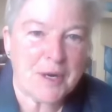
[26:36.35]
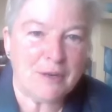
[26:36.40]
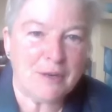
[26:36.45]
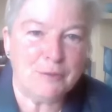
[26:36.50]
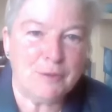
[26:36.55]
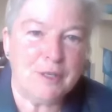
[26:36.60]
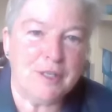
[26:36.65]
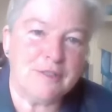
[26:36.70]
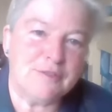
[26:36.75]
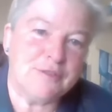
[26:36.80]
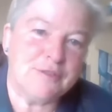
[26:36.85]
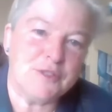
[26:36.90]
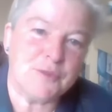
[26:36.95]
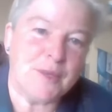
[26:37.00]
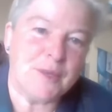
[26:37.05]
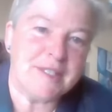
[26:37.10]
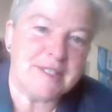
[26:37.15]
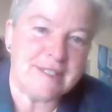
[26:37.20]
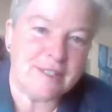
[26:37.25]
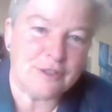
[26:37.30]
where I've worked for
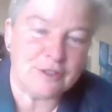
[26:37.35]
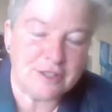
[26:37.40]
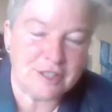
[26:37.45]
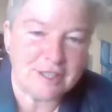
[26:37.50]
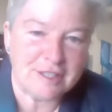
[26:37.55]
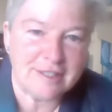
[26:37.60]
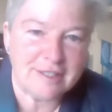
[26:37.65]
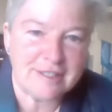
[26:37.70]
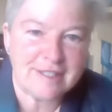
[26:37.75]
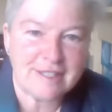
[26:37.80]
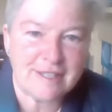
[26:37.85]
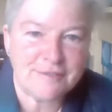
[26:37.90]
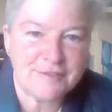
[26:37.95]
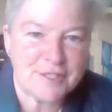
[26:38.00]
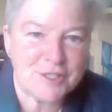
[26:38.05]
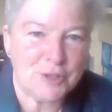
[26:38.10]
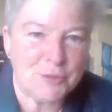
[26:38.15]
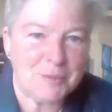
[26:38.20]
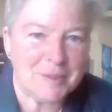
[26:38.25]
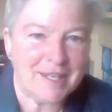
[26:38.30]
20 odd years.
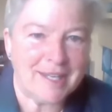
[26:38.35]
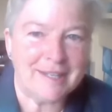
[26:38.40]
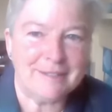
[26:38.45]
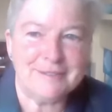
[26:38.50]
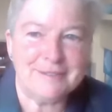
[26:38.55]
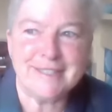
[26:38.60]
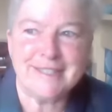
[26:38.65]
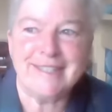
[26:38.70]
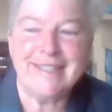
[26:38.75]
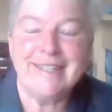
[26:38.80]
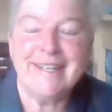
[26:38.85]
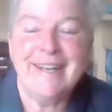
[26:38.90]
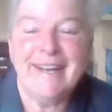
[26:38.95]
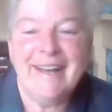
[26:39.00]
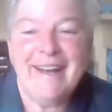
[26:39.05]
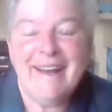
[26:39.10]
I've stopped counting.